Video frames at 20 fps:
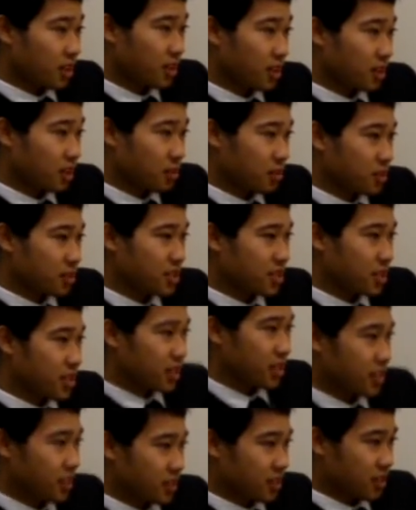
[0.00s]
I think I would
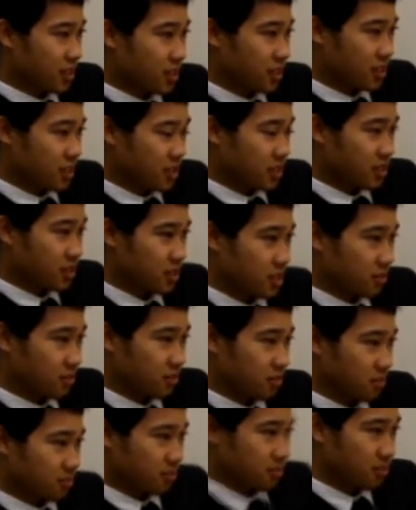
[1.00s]
take
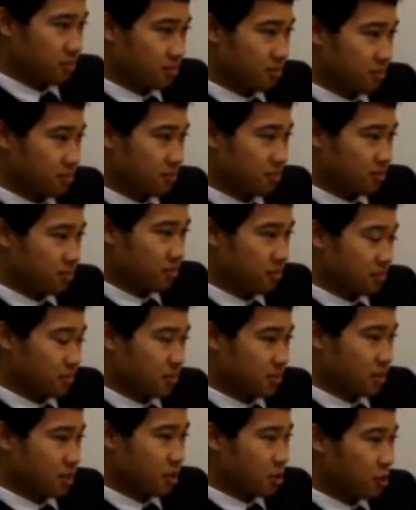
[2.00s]
some
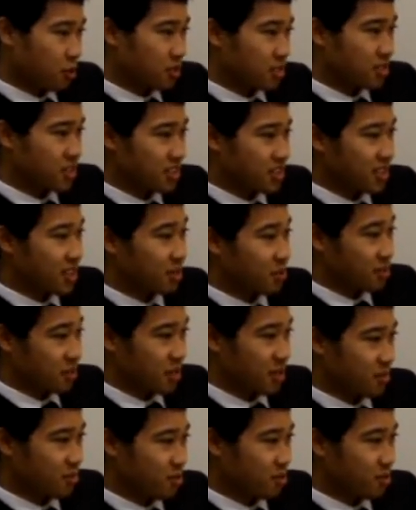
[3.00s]
courses that
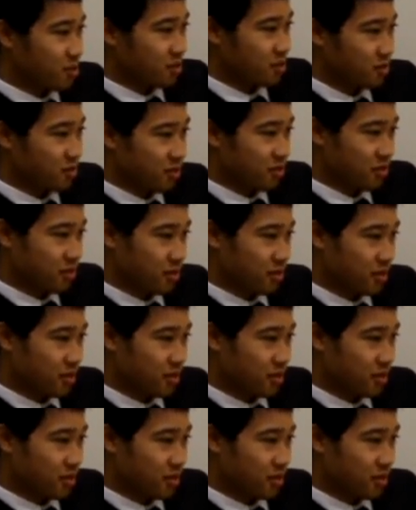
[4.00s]
would improve,